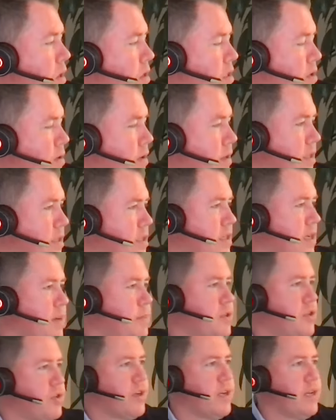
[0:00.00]
so at this
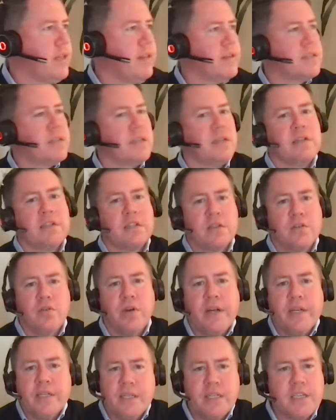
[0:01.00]
time, so you're getting this this
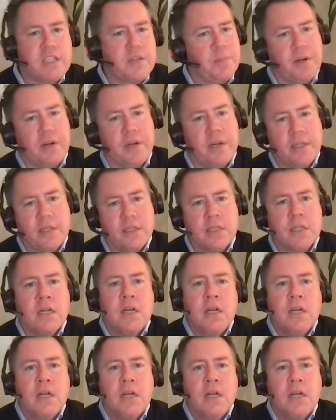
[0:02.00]
crazy experience.